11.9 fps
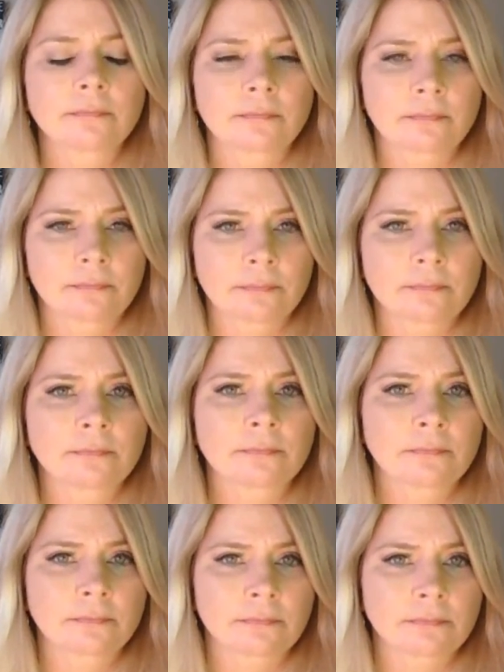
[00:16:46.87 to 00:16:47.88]

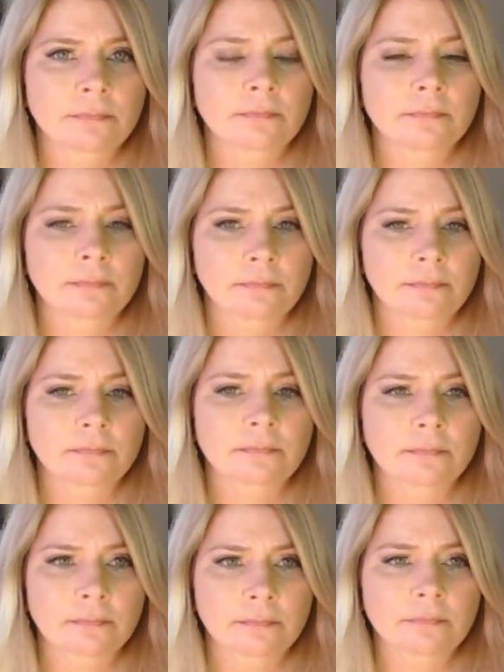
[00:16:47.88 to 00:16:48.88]

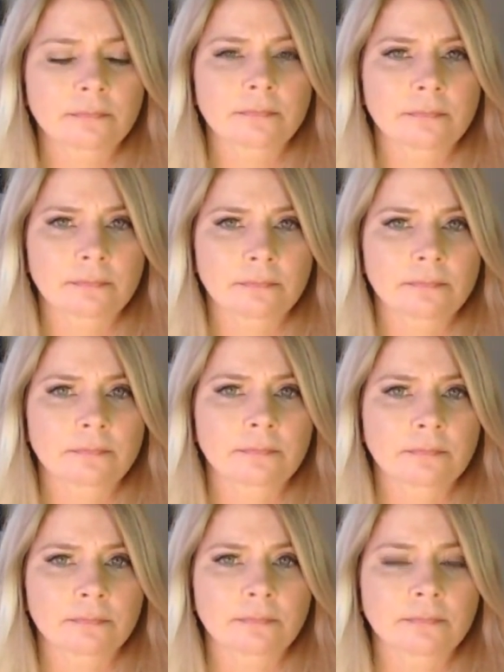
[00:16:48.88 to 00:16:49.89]

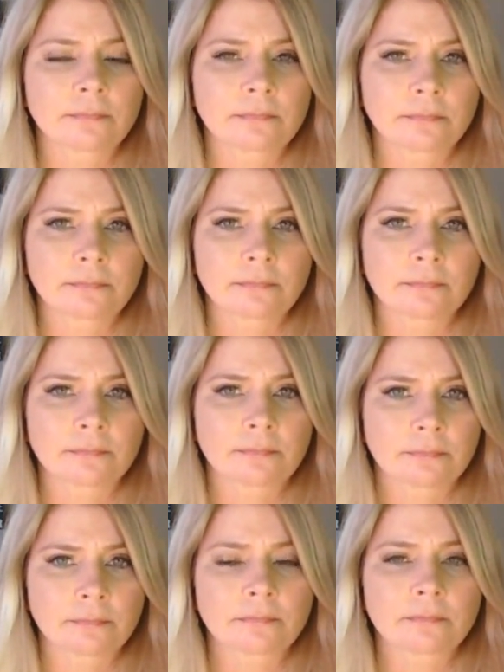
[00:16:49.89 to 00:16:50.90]

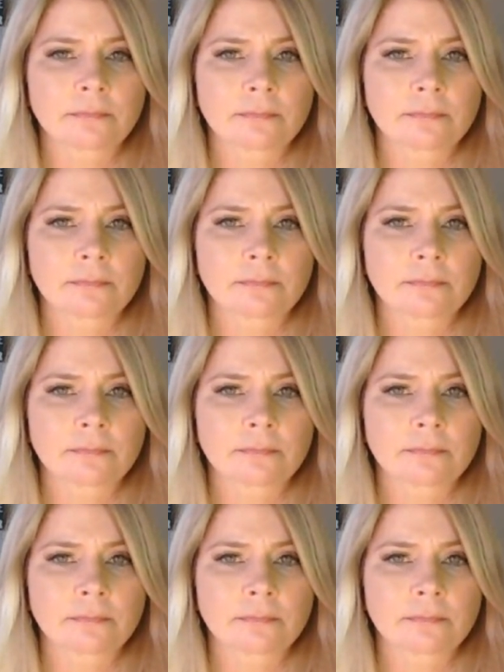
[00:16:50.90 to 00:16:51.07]
This person isn't speaking.